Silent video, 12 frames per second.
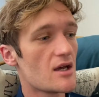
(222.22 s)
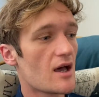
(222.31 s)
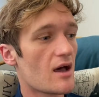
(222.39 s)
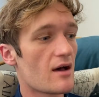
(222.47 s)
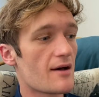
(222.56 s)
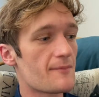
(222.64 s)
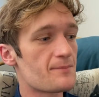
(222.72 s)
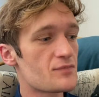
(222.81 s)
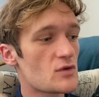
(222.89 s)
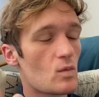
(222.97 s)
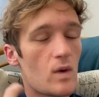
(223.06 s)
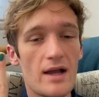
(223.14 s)
Um,
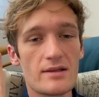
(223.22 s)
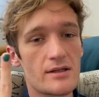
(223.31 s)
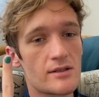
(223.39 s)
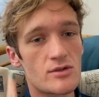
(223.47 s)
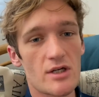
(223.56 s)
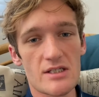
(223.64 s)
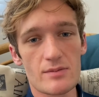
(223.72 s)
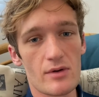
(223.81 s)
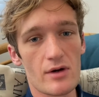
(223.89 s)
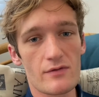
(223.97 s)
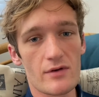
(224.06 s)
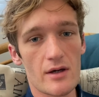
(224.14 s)
Wylan and
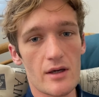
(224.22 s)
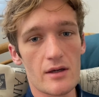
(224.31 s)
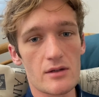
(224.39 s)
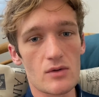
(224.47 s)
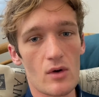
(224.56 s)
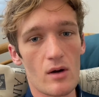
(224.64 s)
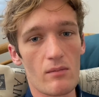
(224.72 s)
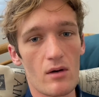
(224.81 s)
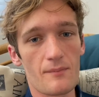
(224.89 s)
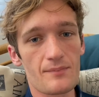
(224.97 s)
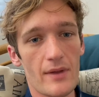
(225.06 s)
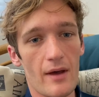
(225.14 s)
Jesper are fucking
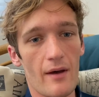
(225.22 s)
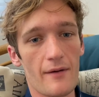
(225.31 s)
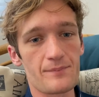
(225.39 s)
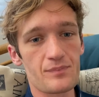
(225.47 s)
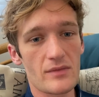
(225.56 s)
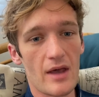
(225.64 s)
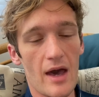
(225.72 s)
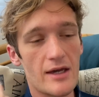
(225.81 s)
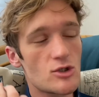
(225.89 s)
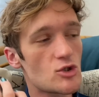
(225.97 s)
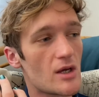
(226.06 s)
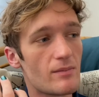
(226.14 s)
adorable. Um, I
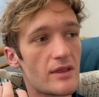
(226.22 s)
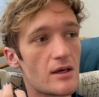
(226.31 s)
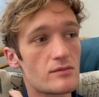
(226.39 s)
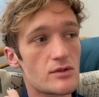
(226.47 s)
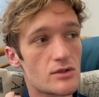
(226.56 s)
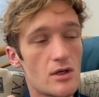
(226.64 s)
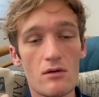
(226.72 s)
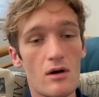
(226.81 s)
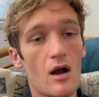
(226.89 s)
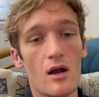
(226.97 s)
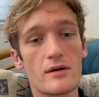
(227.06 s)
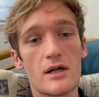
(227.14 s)
ship them so
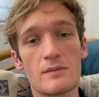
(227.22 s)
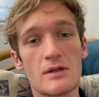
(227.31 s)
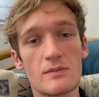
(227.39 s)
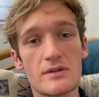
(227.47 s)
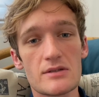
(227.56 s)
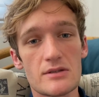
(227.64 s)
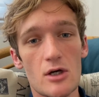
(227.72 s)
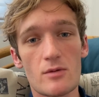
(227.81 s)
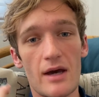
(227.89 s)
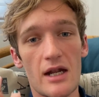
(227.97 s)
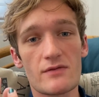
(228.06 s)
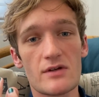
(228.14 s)
hard, and I'm gonna be so
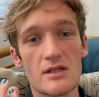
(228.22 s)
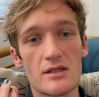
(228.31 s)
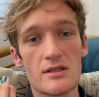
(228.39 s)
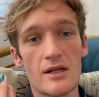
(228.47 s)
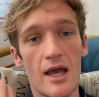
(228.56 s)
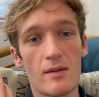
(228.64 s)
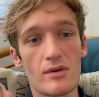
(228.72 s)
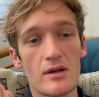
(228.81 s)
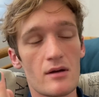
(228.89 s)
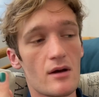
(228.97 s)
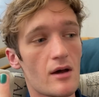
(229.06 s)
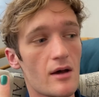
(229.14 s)
mad if it doesn't
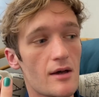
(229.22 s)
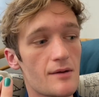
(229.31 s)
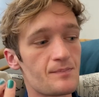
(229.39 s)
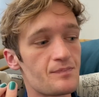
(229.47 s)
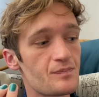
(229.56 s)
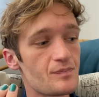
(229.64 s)
happen. Um,